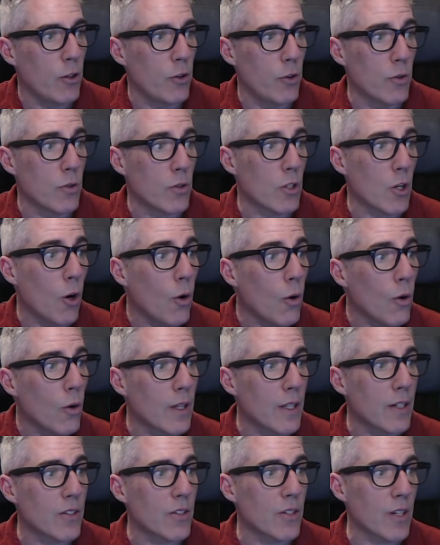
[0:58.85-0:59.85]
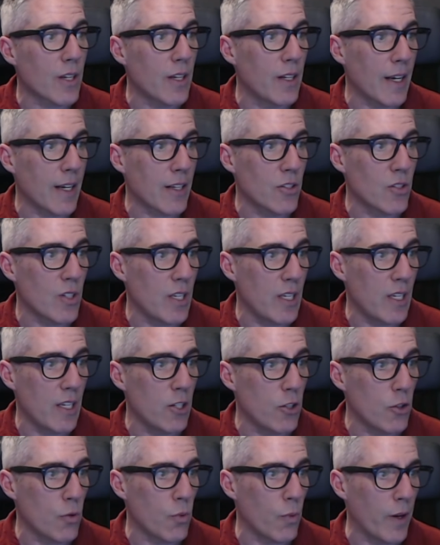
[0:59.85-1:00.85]
use colons to connect
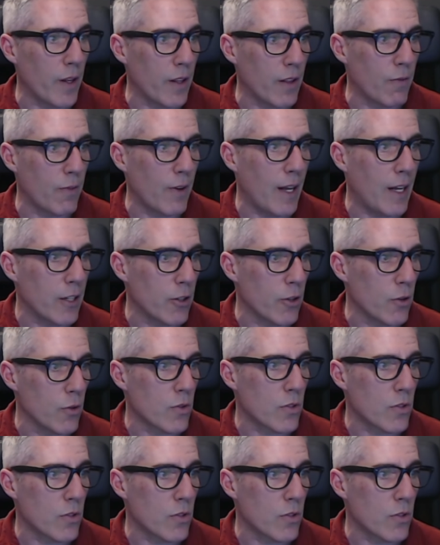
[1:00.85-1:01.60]
keys with values.